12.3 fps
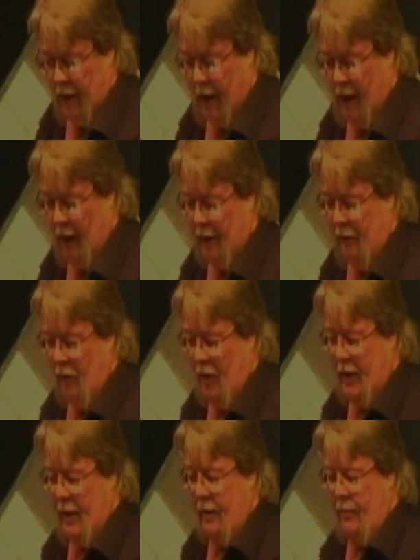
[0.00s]
Holly
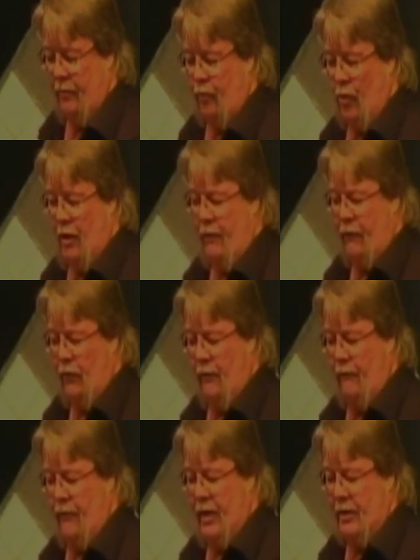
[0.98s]
Ray, prayer for
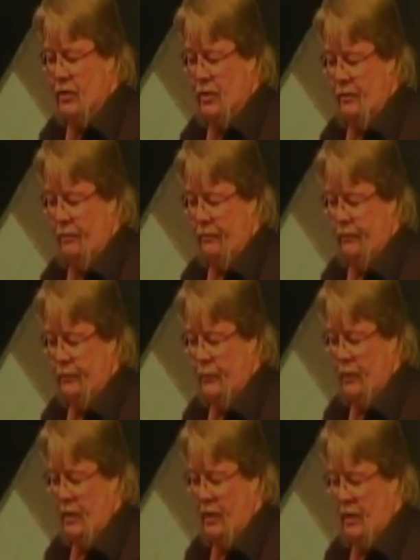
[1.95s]
infection,
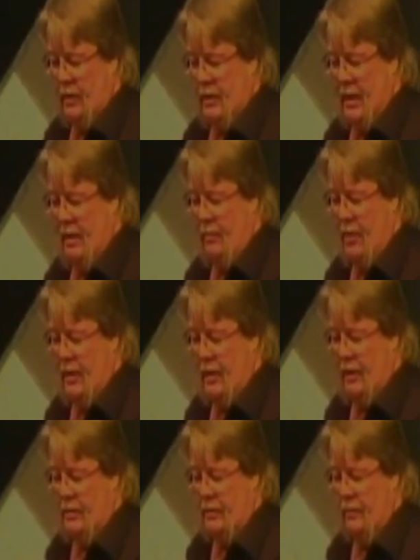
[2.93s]

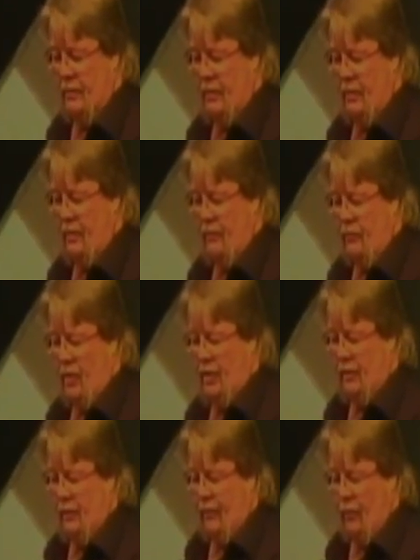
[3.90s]
diabetes.
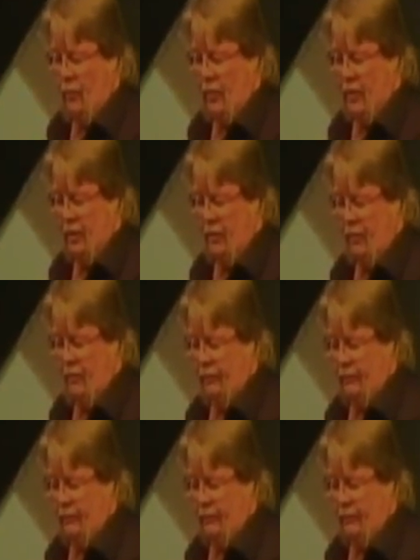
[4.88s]
Rhonda Thornhill,